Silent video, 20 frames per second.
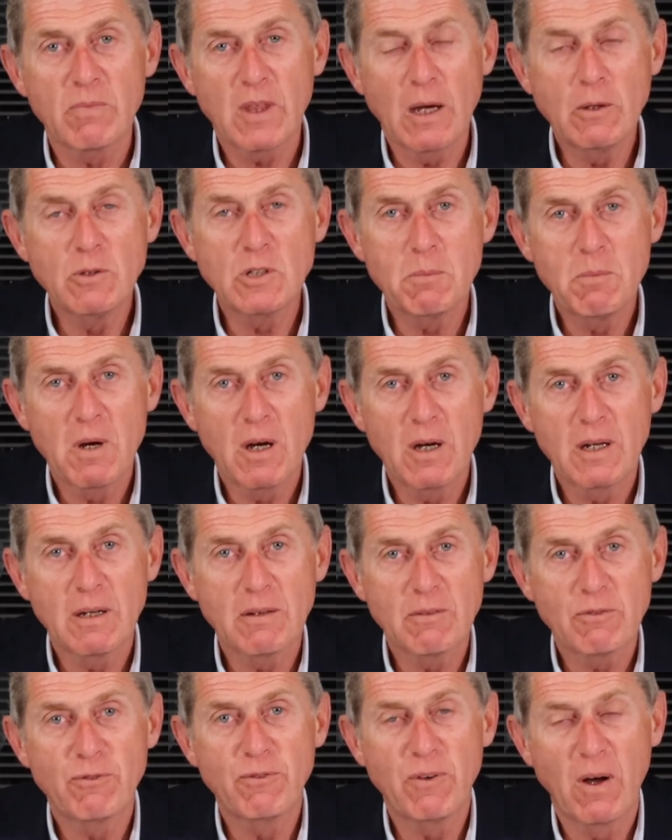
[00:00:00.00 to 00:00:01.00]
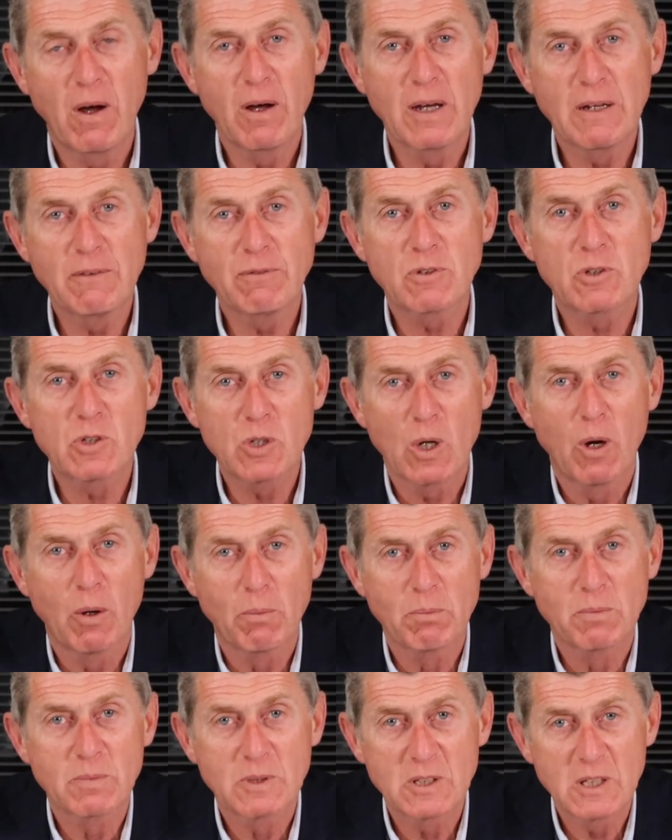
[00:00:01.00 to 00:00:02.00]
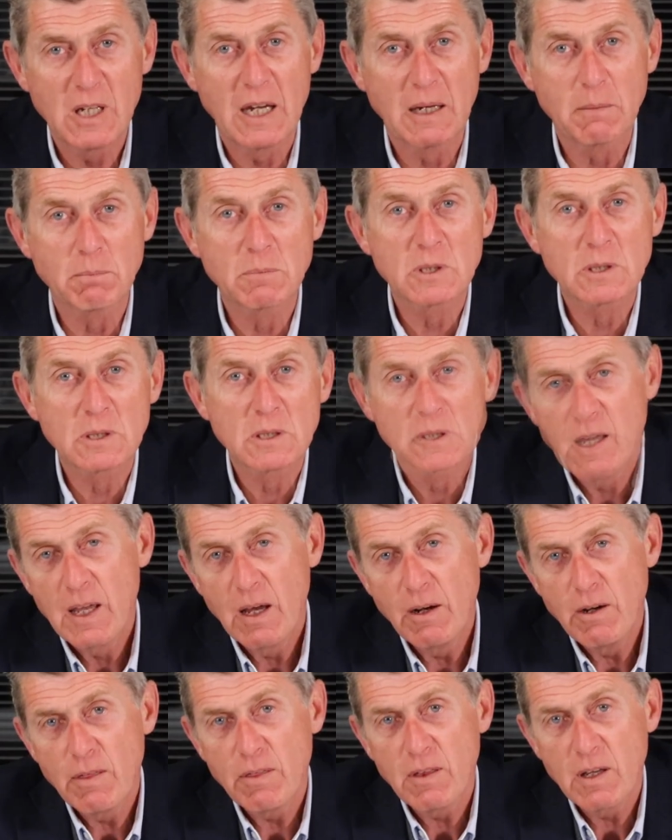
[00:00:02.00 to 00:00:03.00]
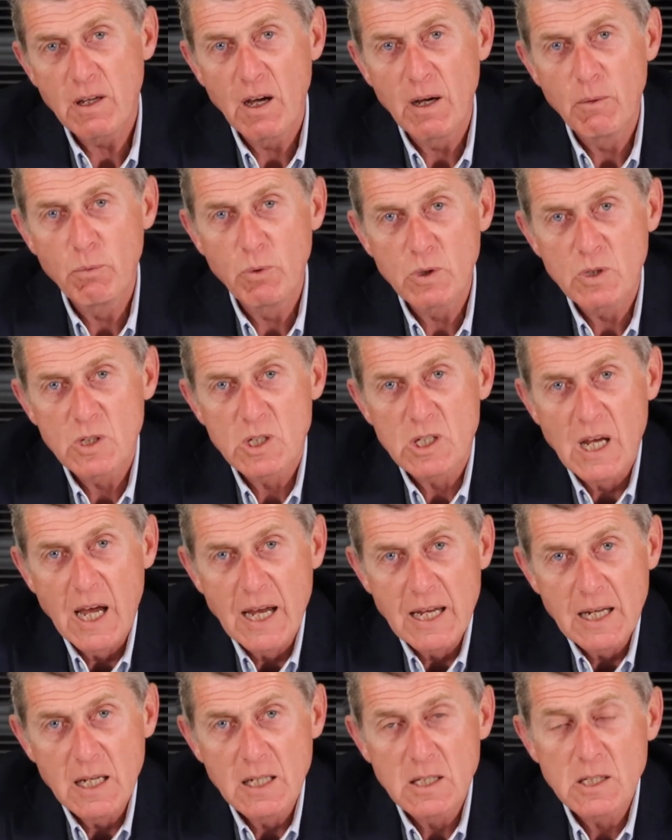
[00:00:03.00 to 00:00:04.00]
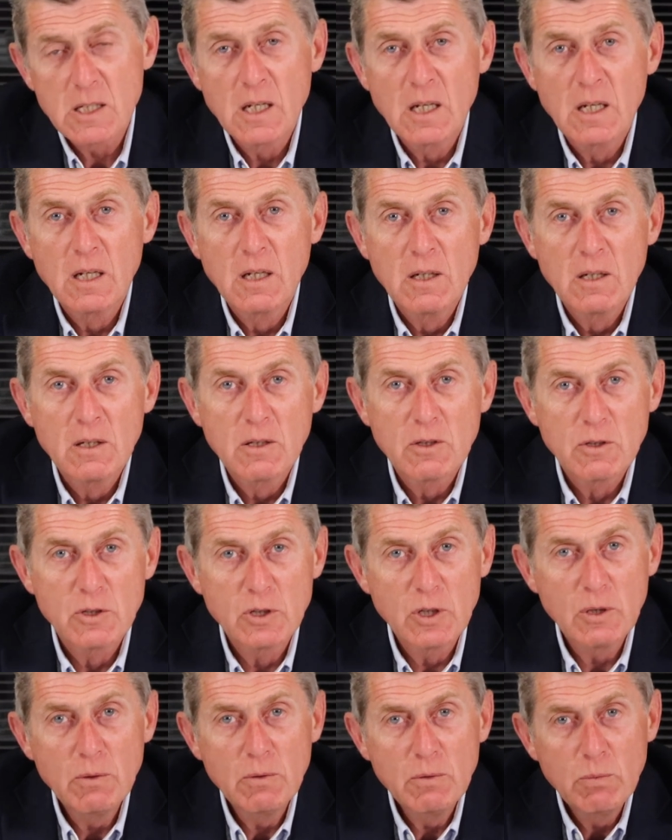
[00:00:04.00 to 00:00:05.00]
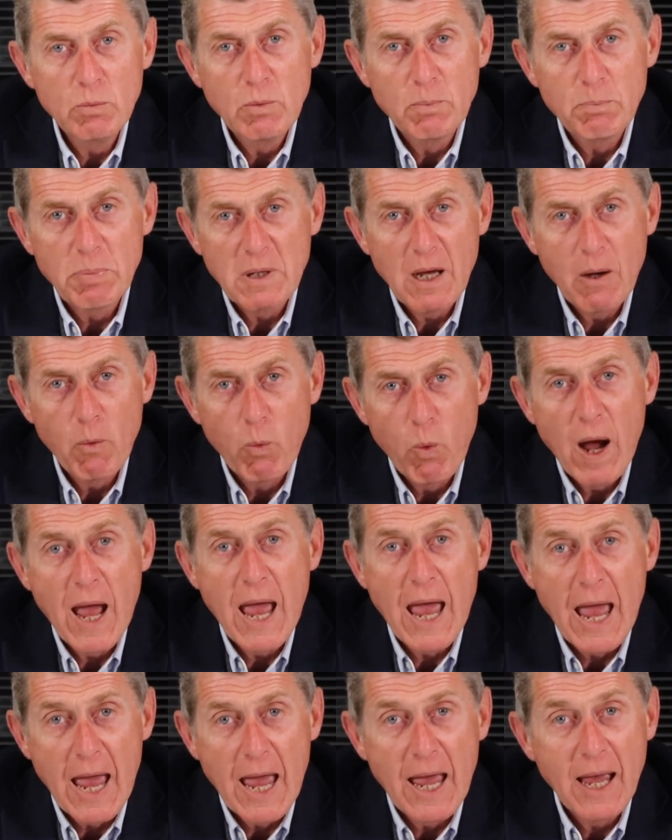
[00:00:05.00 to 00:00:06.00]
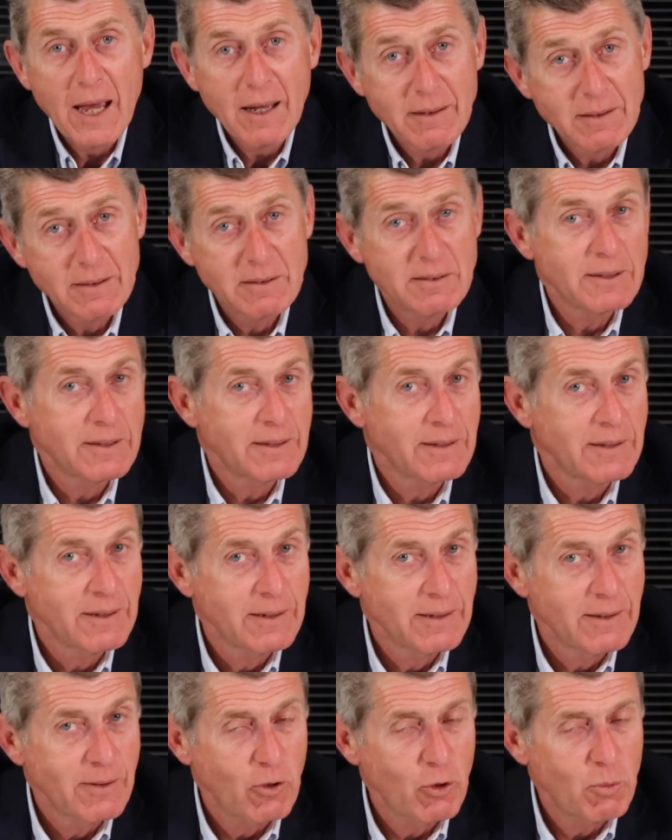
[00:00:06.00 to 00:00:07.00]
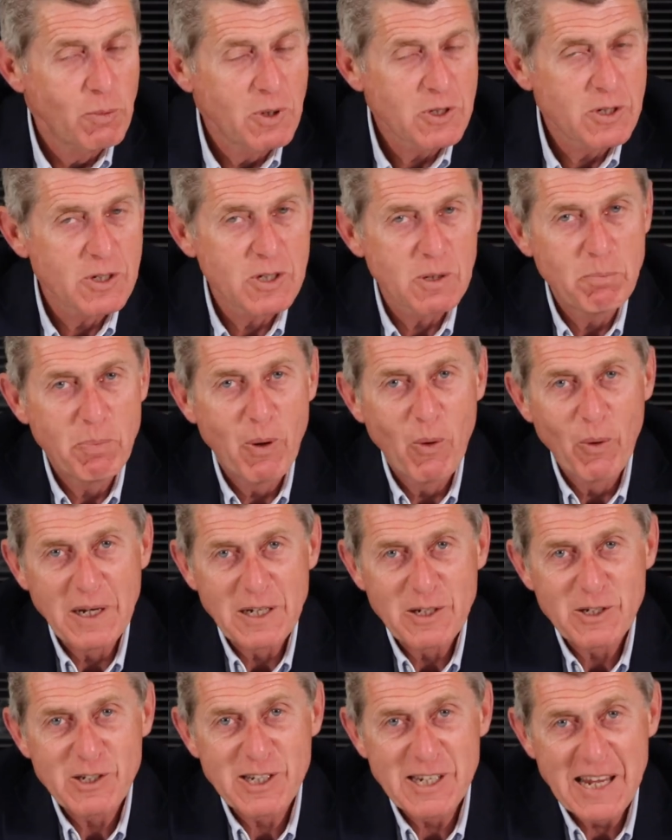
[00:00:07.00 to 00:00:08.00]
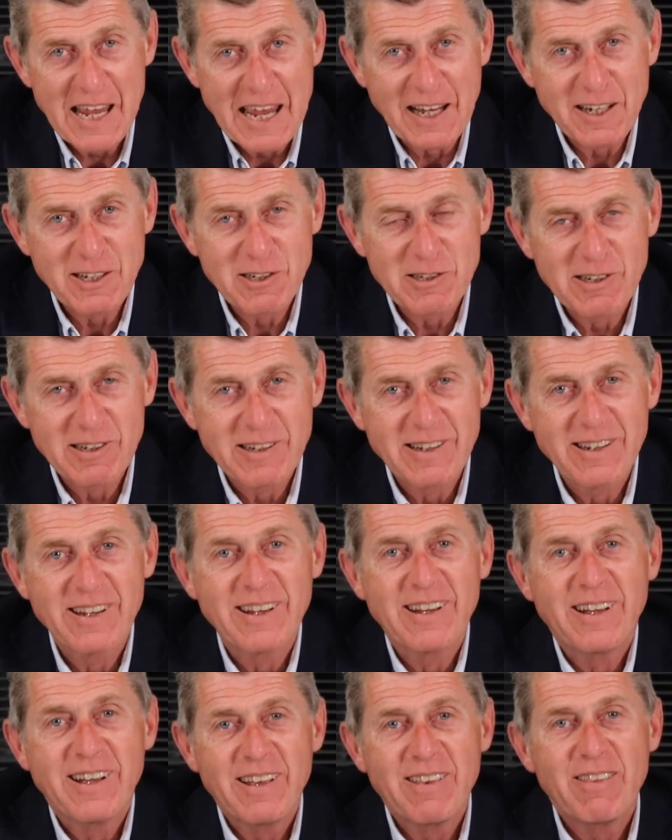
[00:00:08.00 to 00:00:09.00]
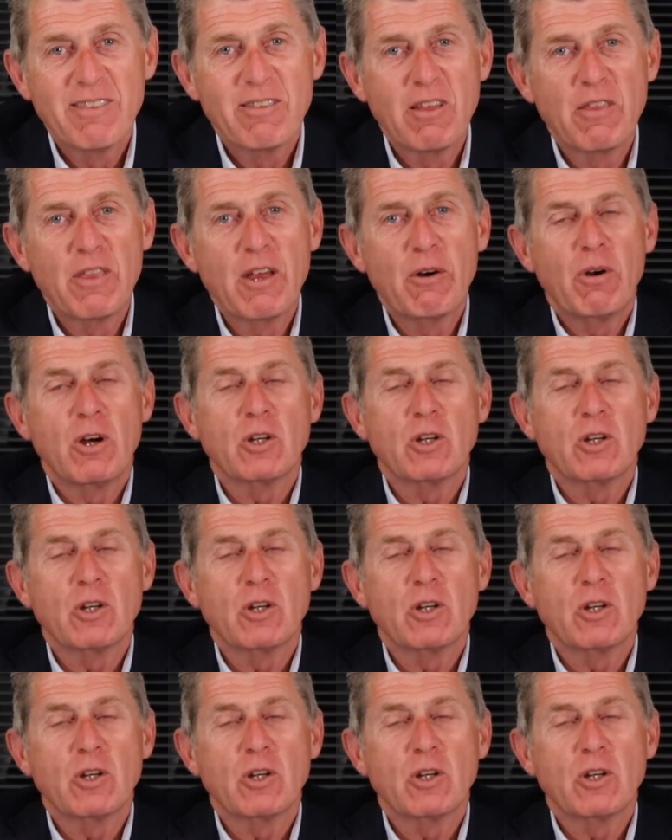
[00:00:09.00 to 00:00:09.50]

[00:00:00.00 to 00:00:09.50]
those are my 5 top tips. The only thing I would say is do be aware, almost as a point 6, that there